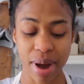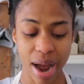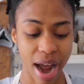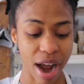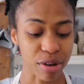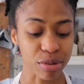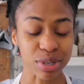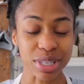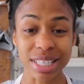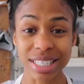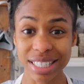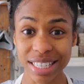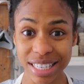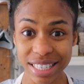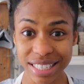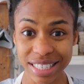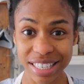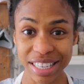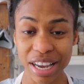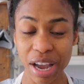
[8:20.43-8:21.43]
I was
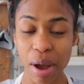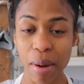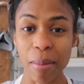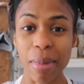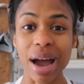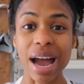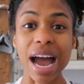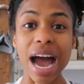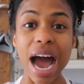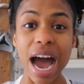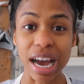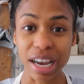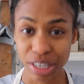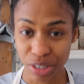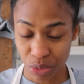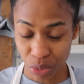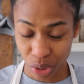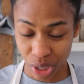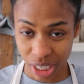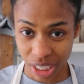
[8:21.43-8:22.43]
sneezing, my
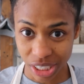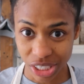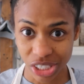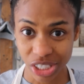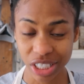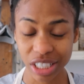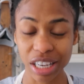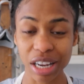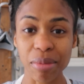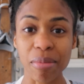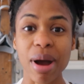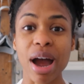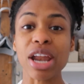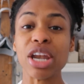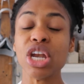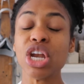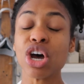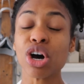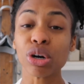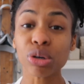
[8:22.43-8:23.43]
eyes were itching, my
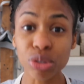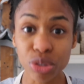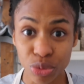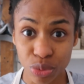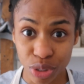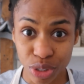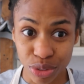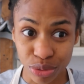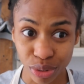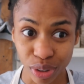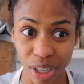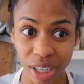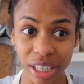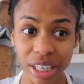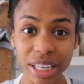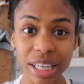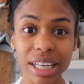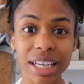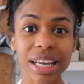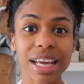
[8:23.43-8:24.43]
nose was
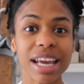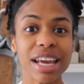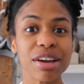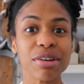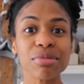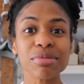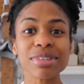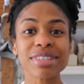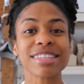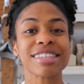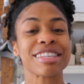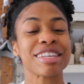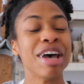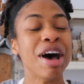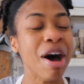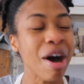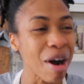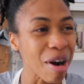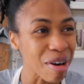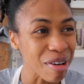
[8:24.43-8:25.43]
running. It was
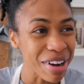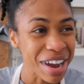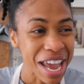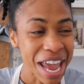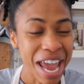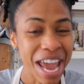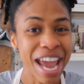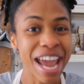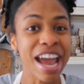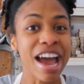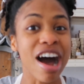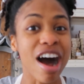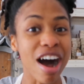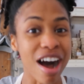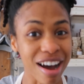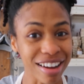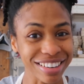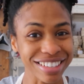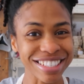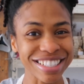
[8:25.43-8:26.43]
so
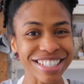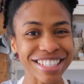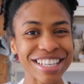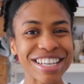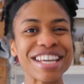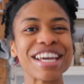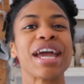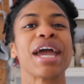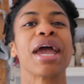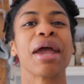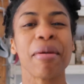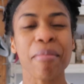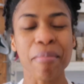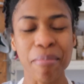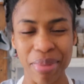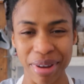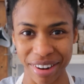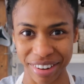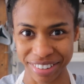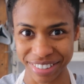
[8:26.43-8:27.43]
honestly
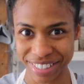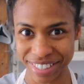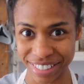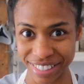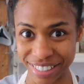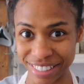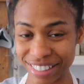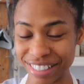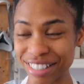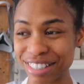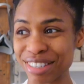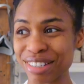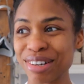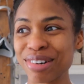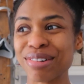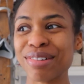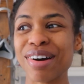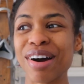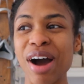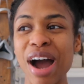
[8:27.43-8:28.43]
embarrassing.
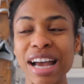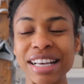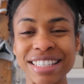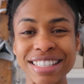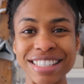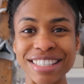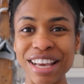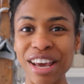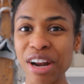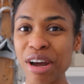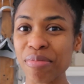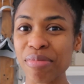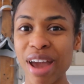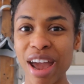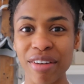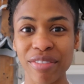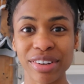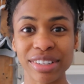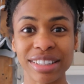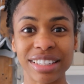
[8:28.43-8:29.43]
So I set up
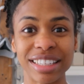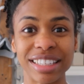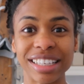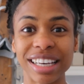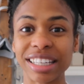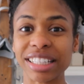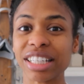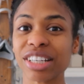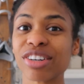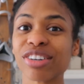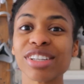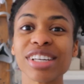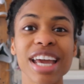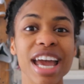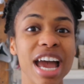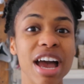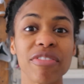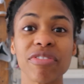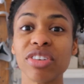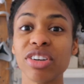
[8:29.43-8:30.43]
everything, literally
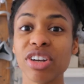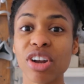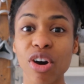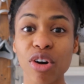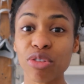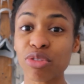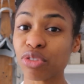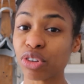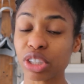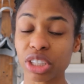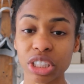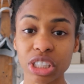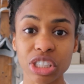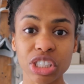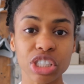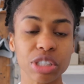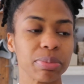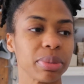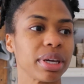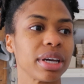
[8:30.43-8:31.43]
have no
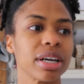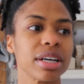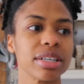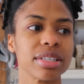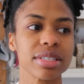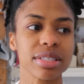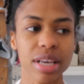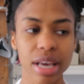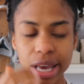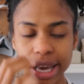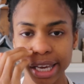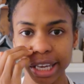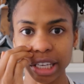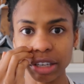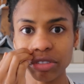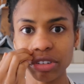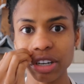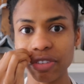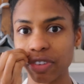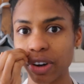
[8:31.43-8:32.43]
footage, because
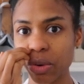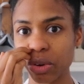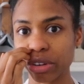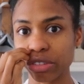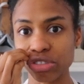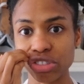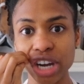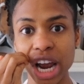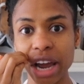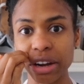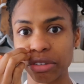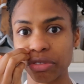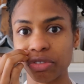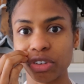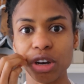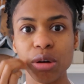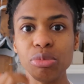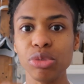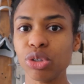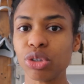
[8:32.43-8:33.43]
even if I would have tried to
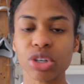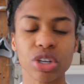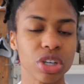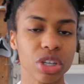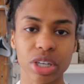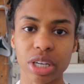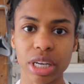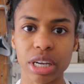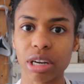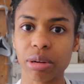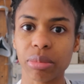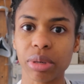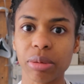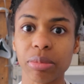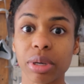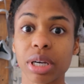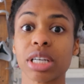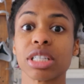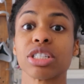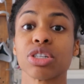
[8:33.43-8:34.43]
film, you couldn't hear me
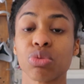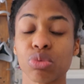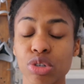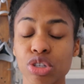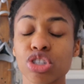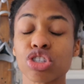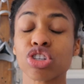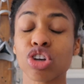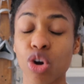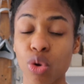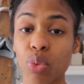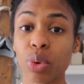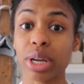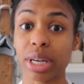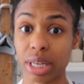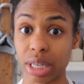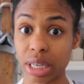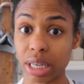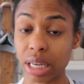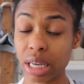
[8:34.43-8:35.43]
because it was so
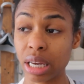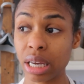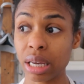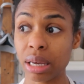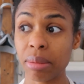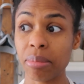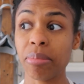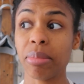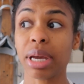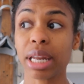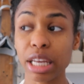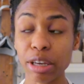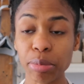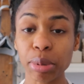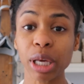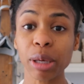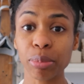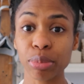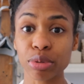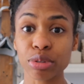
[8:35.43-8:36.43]
windy. Many
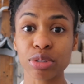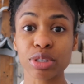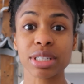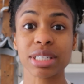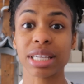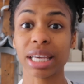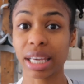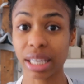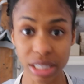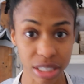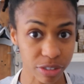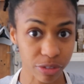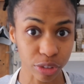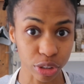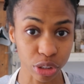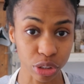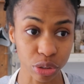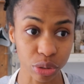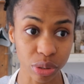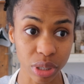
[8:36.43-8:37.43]
people's tents
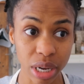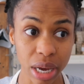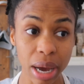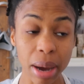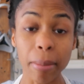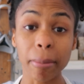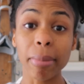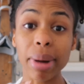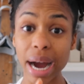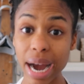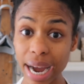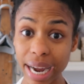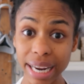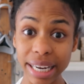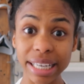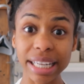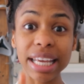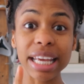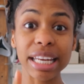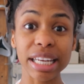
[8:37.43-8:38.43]
flew.
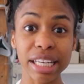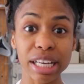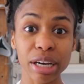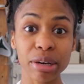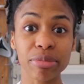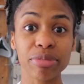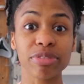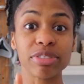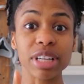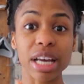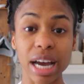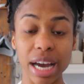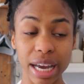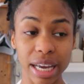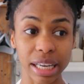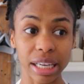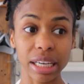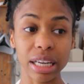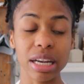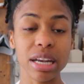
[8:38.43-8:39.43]
Mine ended up
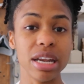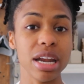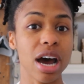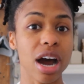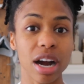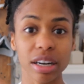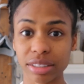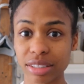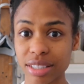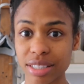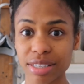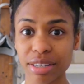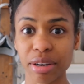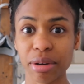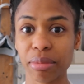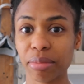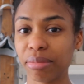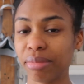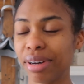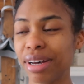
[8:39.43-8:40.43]
flying, knocked
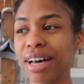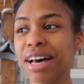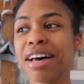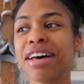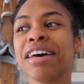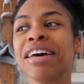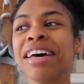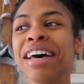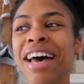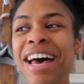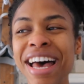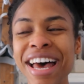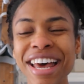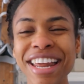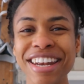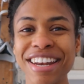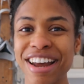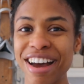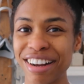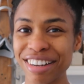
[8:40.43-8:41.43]
some
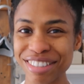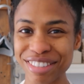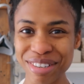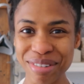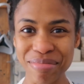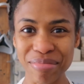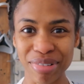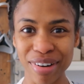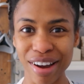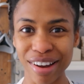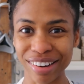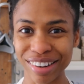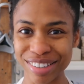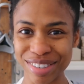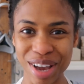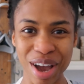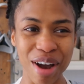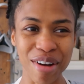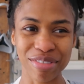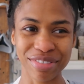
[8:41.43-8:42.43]
knocked some
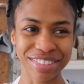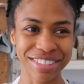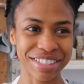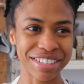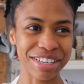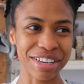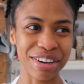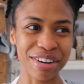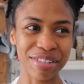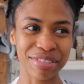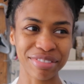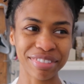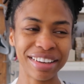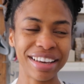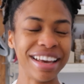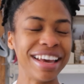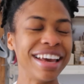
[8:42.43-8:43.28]
products off the shelf.